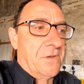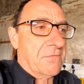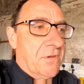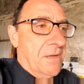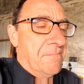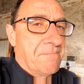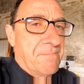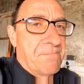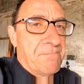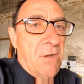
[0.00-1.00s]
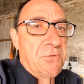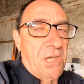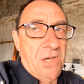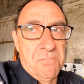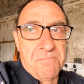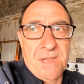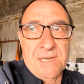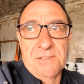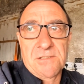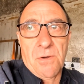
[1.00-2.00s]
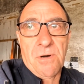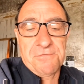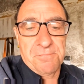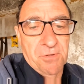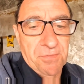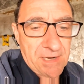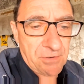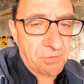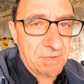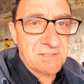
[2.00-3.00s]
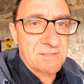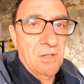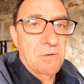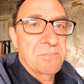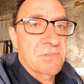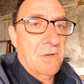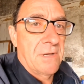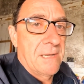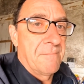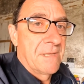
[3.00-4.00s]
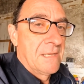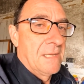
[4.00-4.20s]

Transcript: I've got to motorhome that needs to go off, but their awning's still up, so um,